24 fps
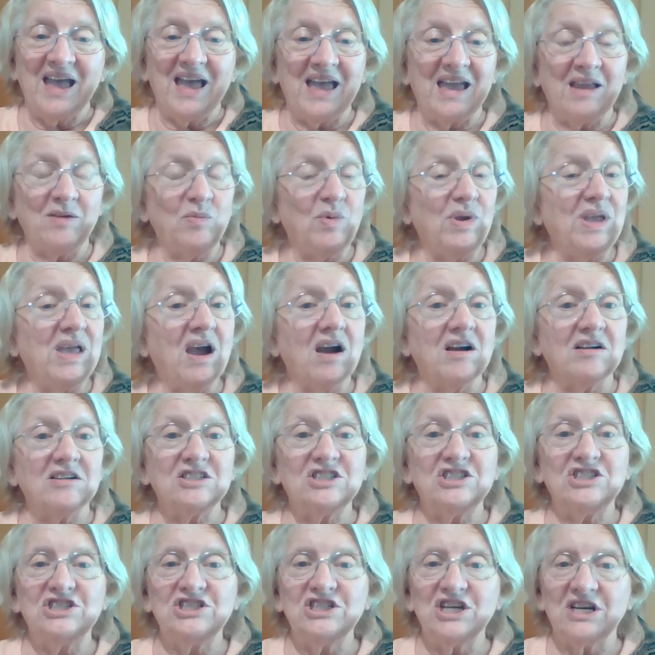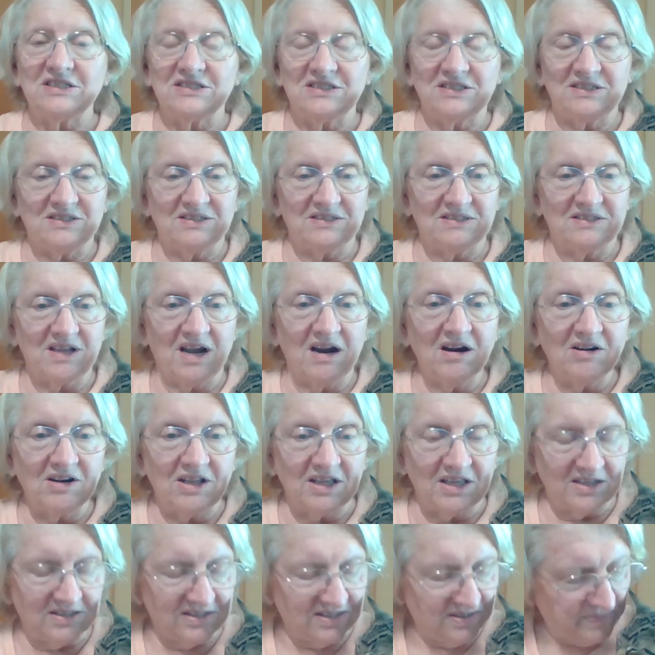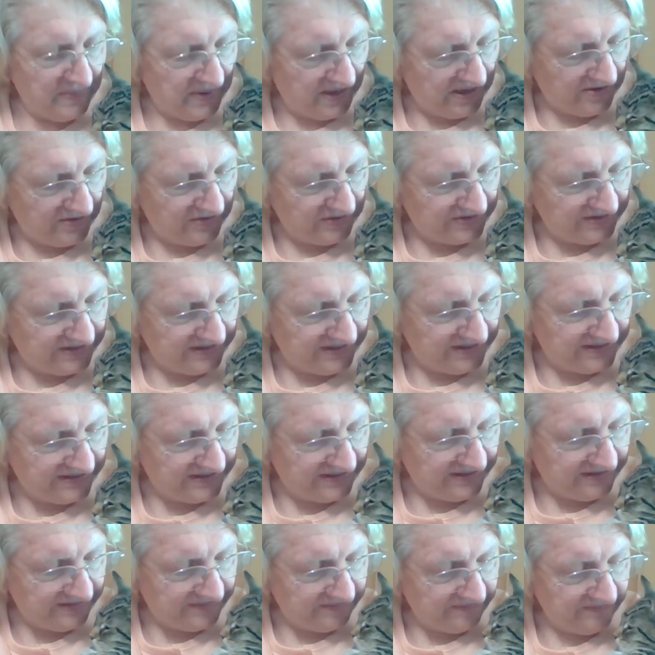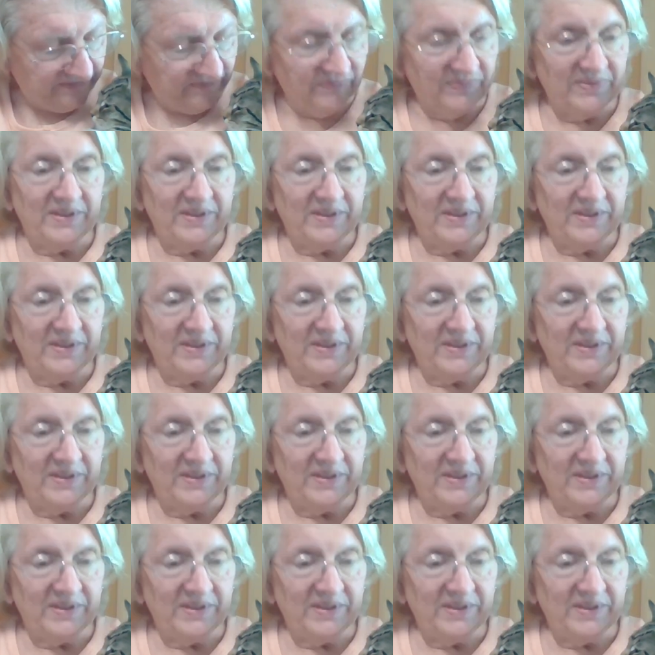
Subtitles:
And we are just starting spider season.